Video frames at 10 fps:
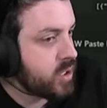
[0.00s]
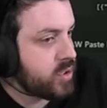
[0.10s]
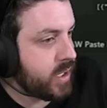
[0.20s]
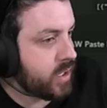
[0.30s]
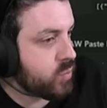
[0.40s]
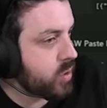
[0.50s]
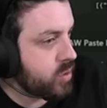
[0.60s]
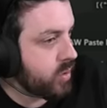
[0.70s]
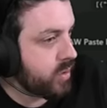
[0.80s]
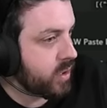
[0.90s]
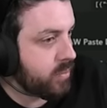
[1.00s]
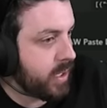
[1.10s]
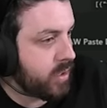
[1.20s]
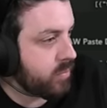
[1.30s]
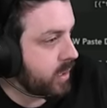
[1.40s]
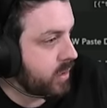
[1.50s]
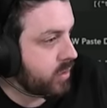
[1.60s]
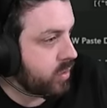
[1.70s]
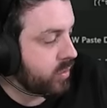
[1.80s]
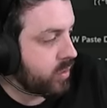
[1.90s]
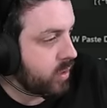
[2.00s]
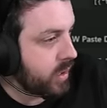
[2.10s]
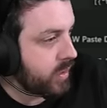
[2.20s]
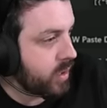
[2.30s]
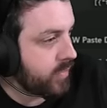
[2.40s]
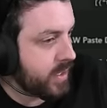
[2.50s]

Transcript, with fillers: Jagex won't do anything about it being on the client either.